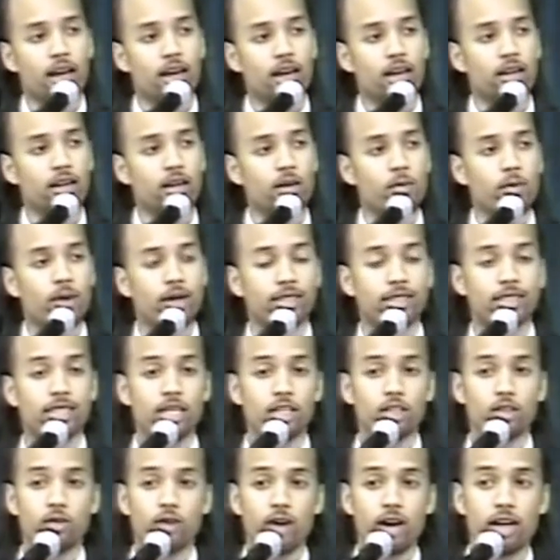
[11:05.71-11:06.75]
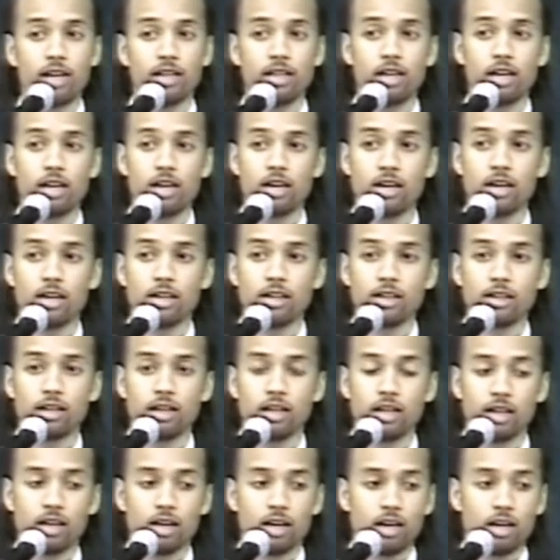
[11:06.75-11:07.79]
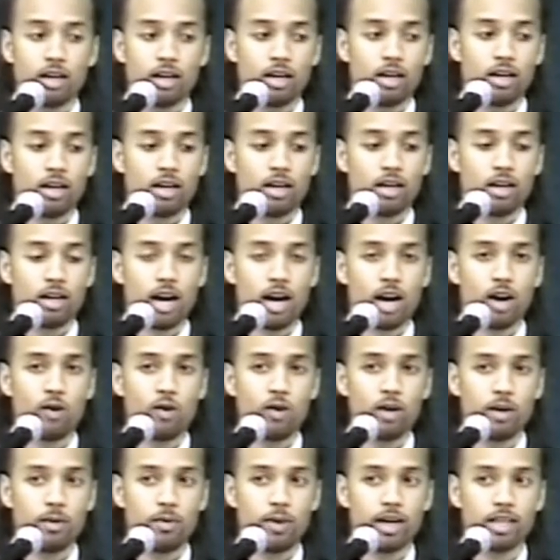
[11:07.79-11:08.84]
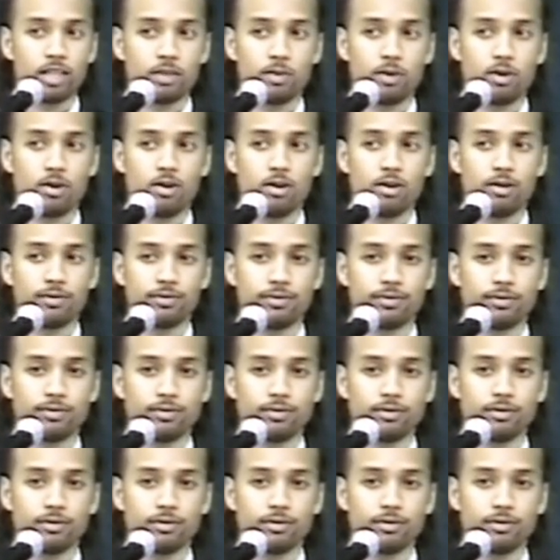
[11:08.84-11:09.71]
And in my 10th grade year, I quit baseball.